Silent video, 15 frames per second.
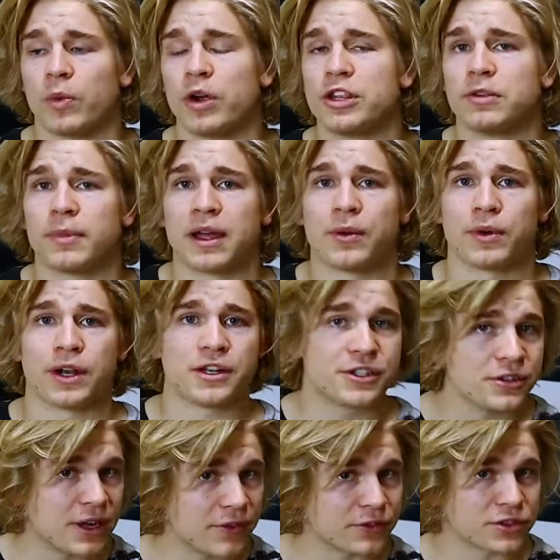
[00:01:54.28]
what you might want to
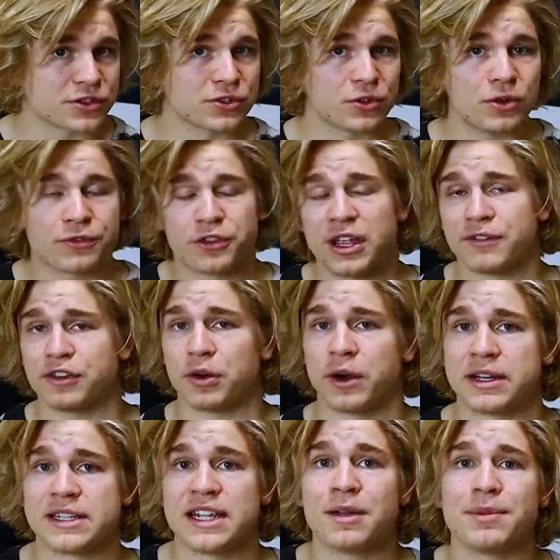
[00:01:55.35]
do after school if you have no
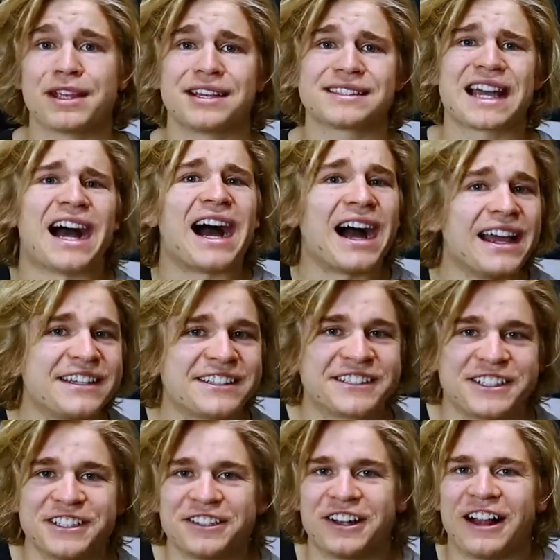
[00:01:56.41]
idea, because I
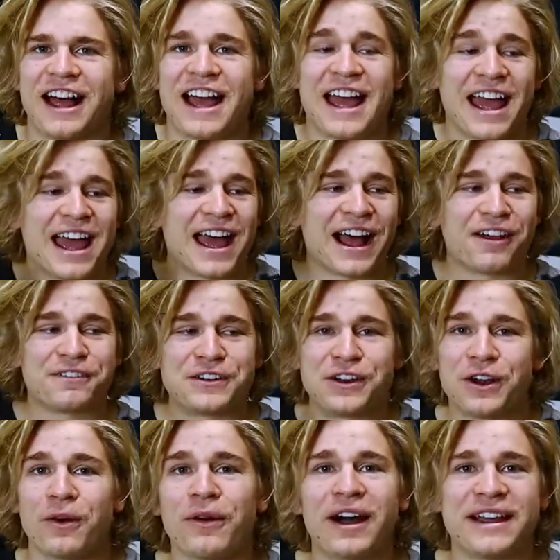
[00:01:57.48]
still have
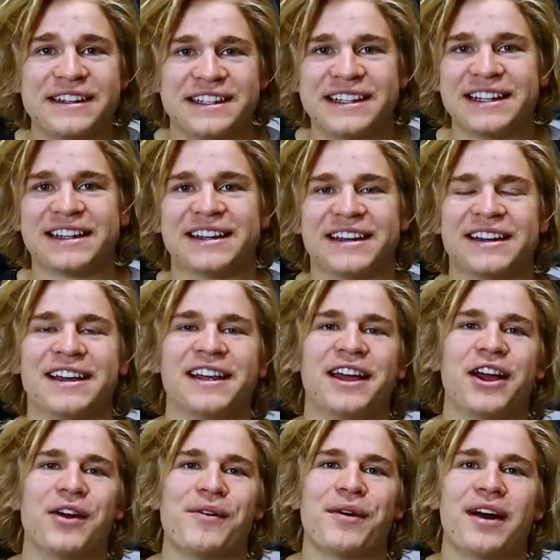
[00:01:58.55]
no idea
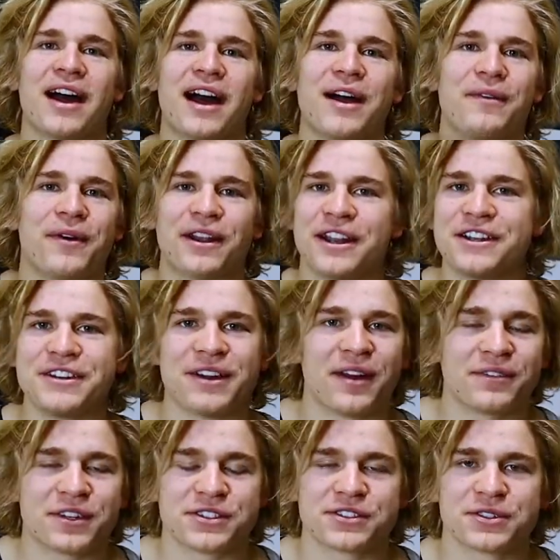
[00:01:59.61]
what I want to do
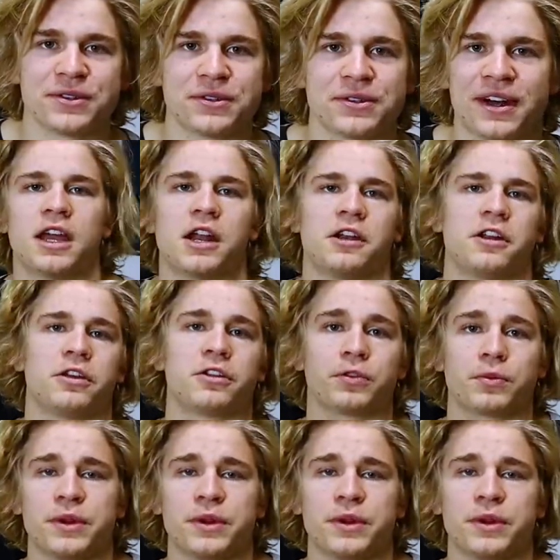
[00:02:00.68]
after school. And another